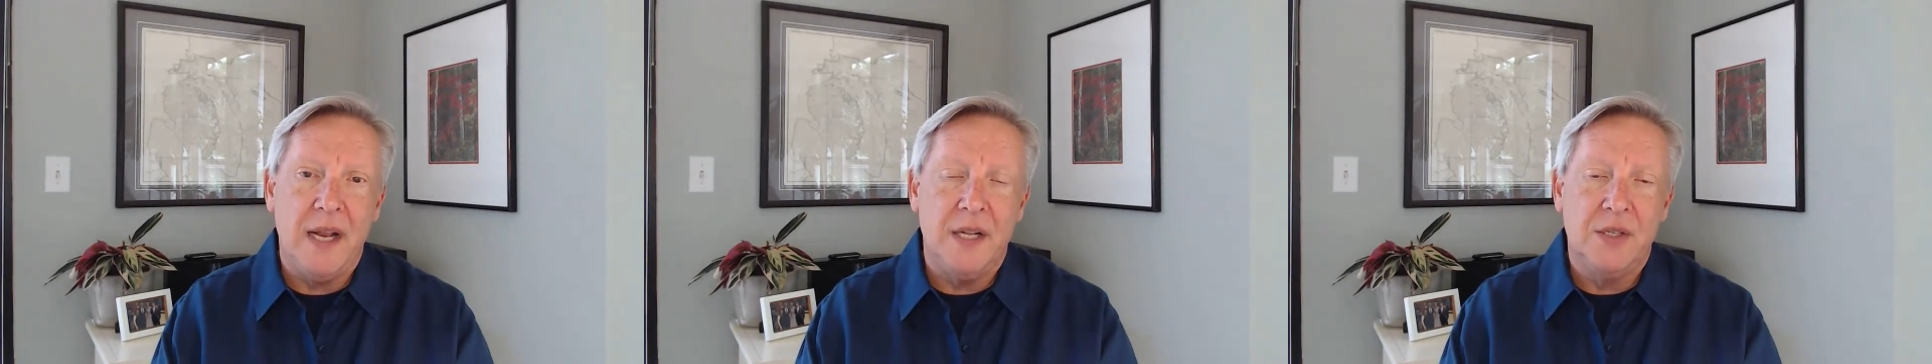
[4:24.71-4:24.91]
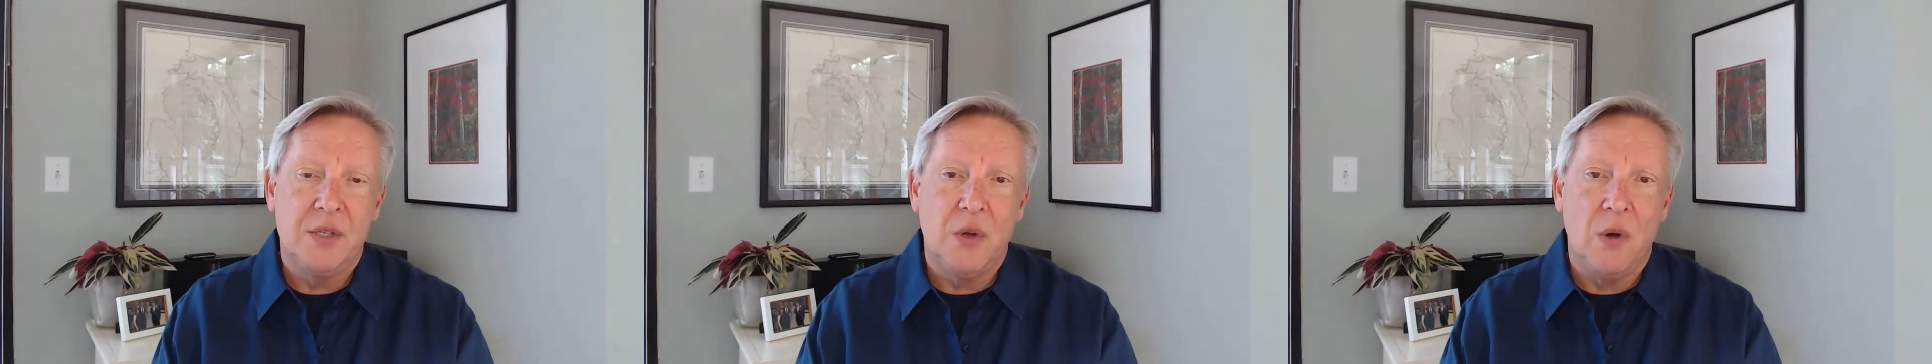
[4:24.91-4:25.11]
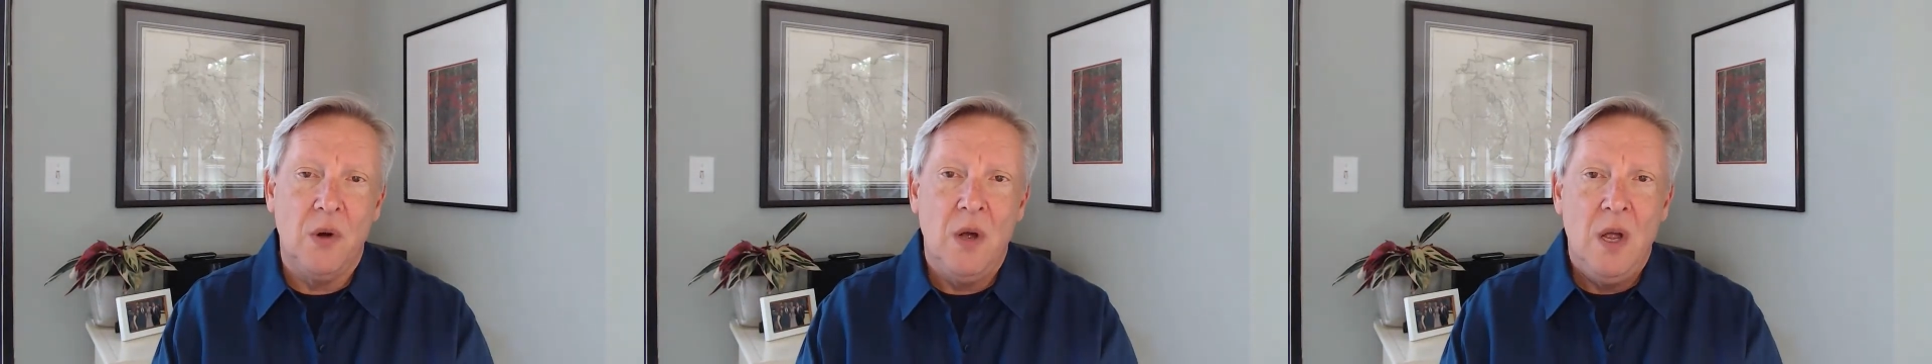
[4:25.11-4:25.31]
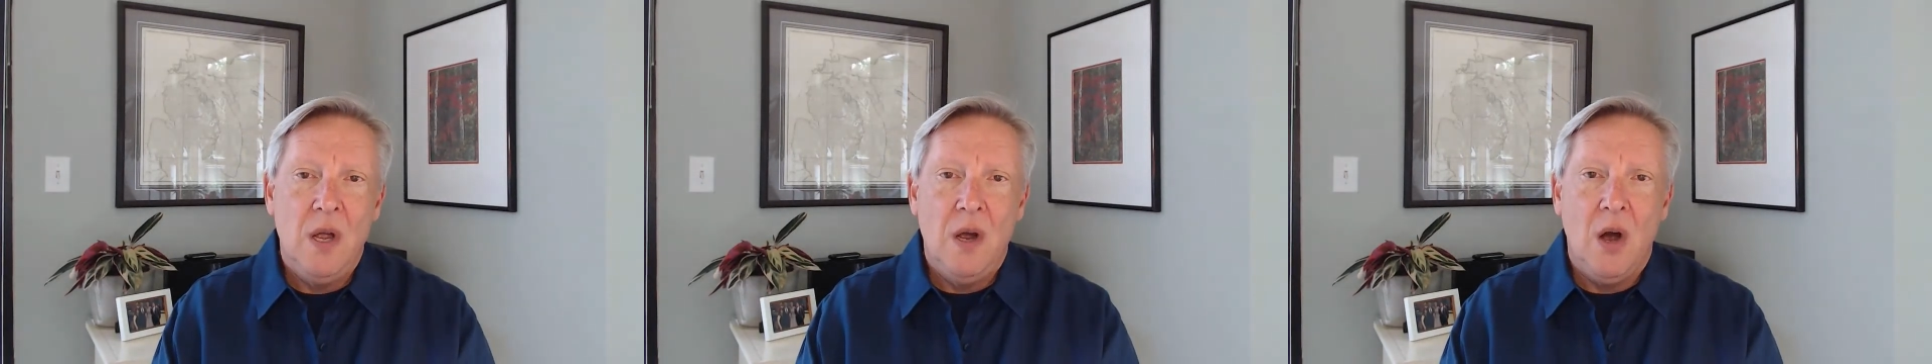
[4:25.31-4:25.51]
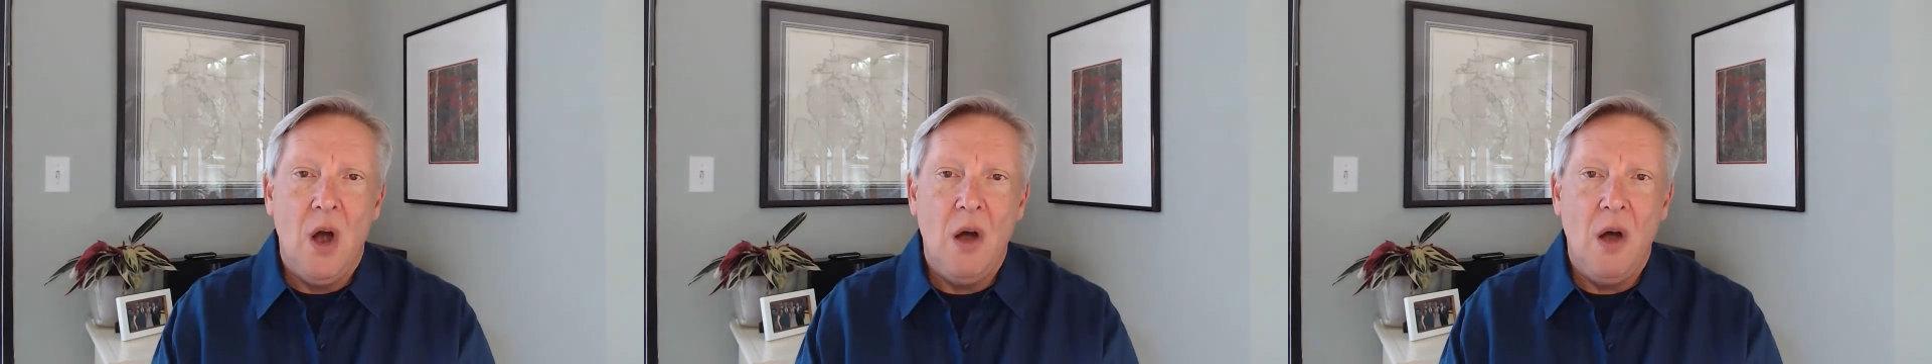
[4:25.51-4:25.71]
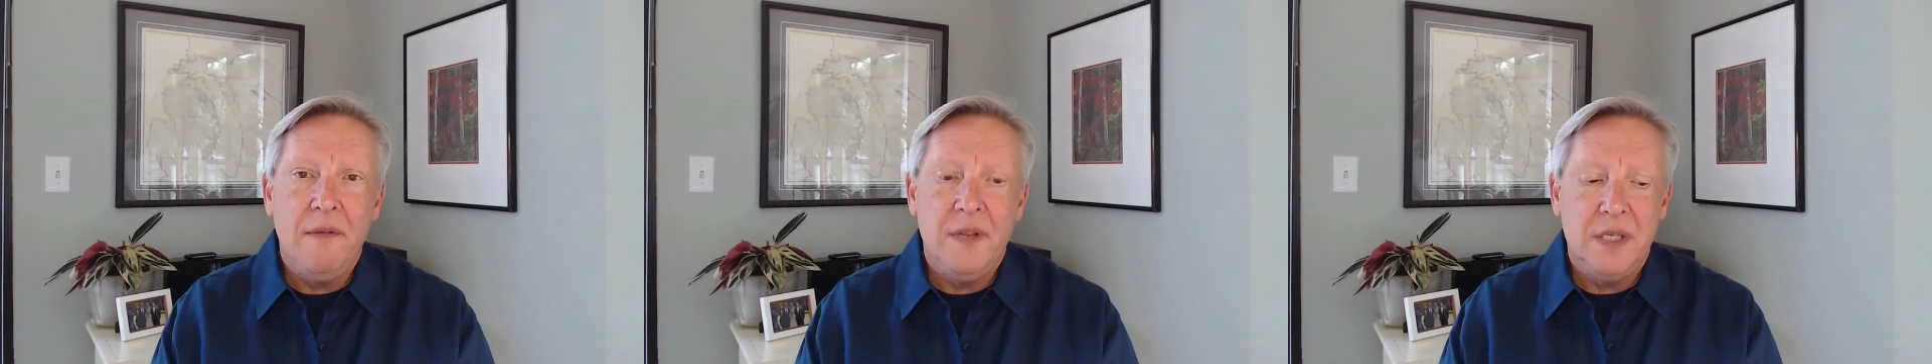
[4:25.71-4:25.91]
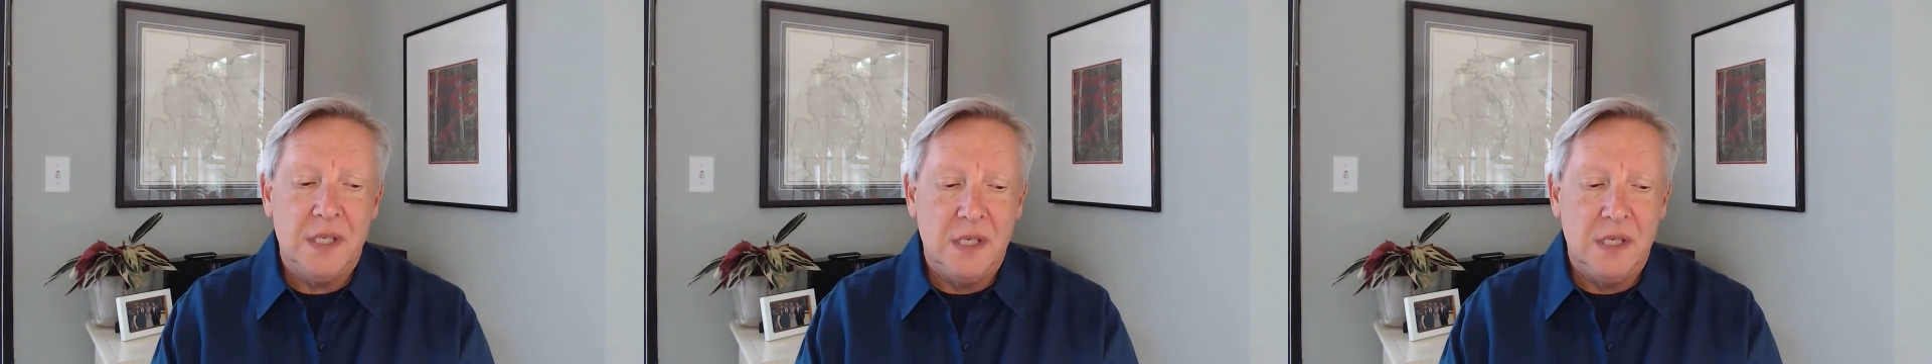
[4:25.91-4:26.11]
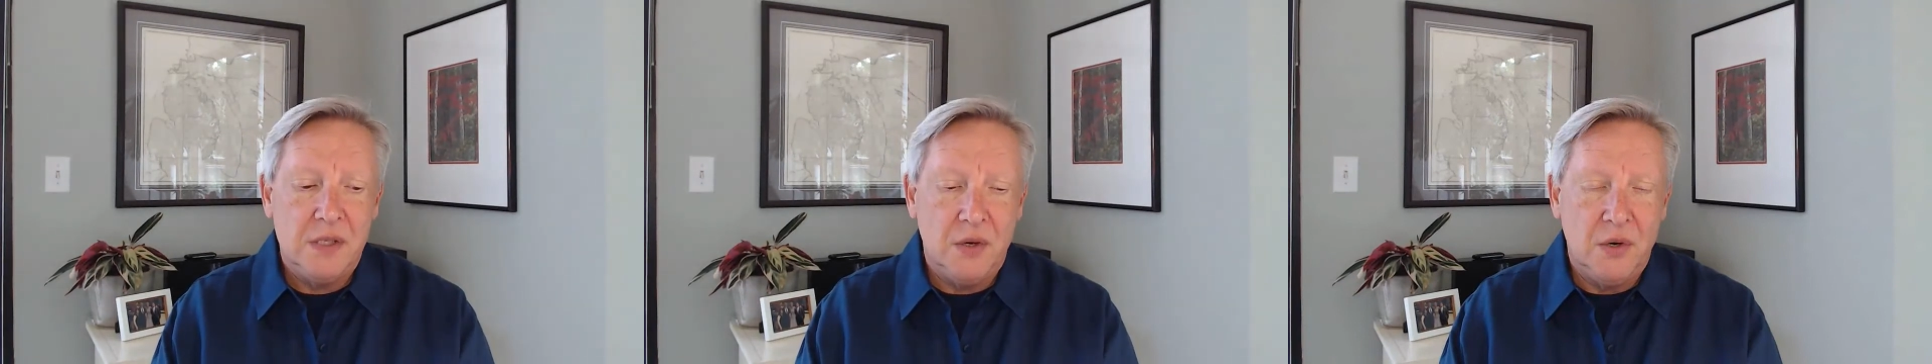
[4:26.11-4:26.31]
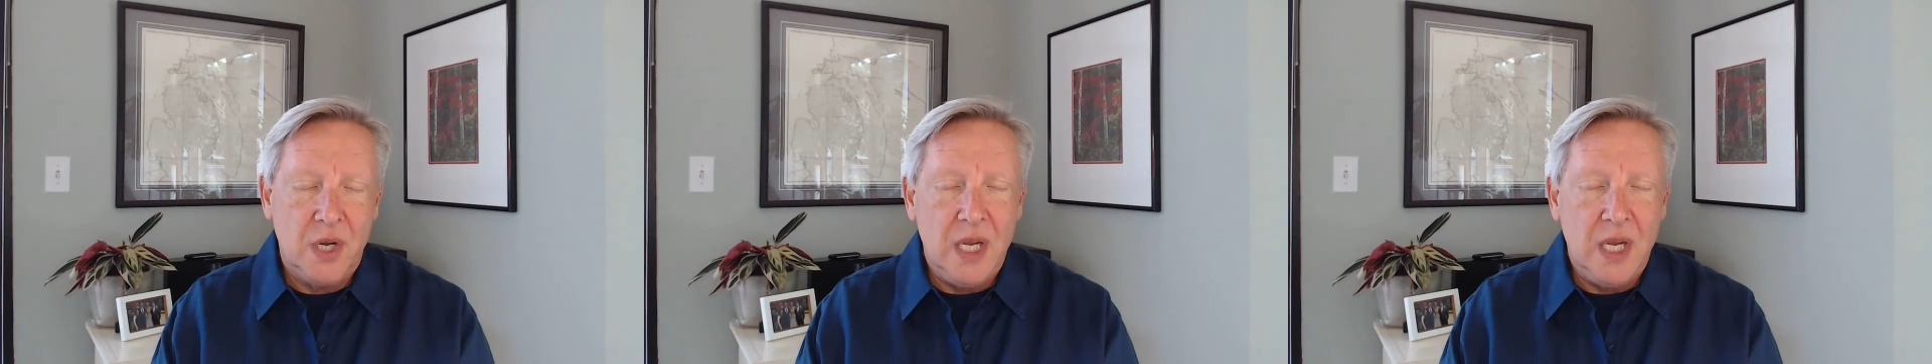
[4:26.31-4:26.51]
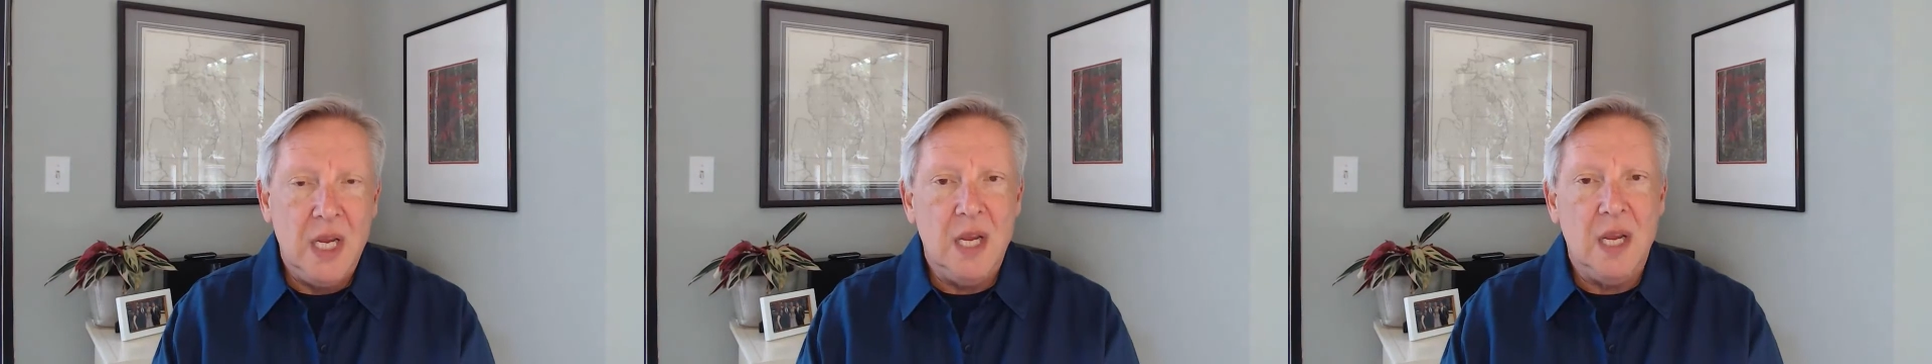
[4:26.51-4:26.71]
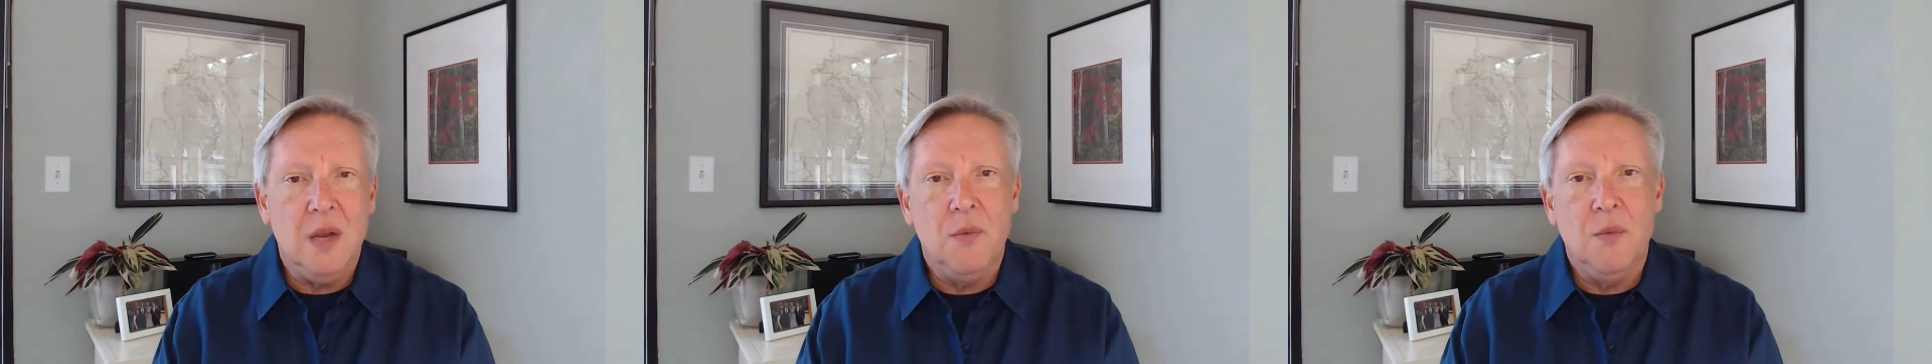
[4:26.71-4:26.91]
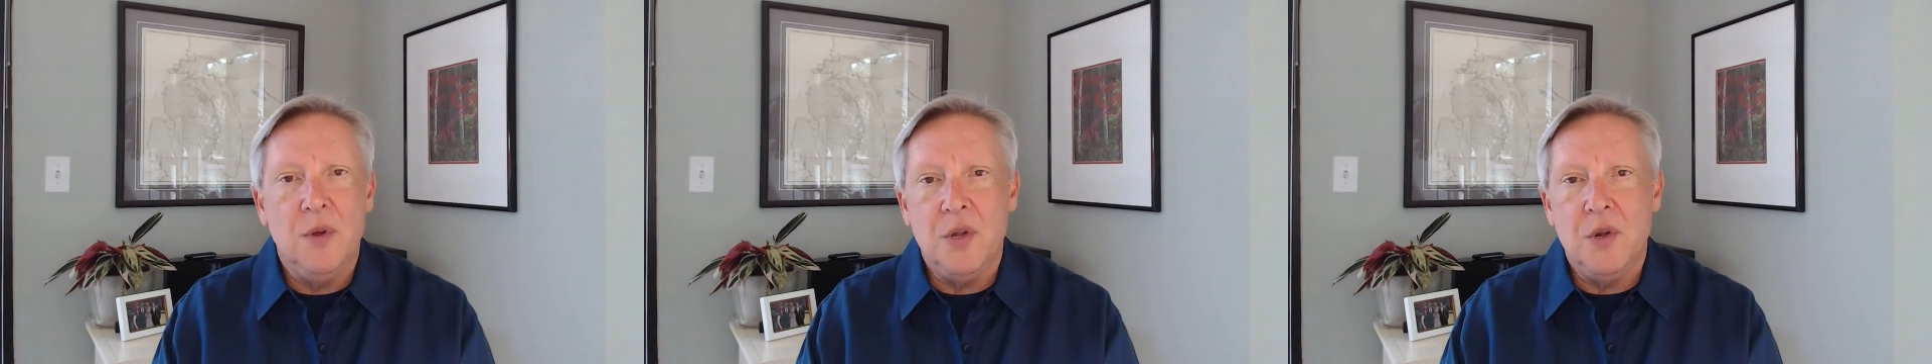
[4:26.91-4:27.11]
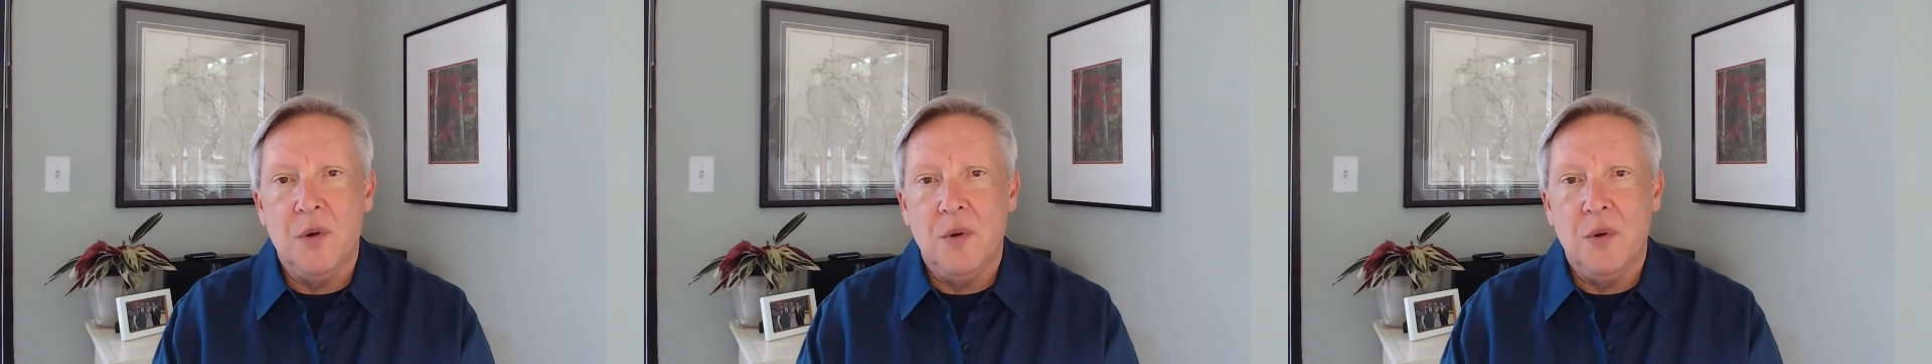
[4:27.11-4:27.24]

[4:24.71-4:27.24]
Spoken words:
And so all these things are key when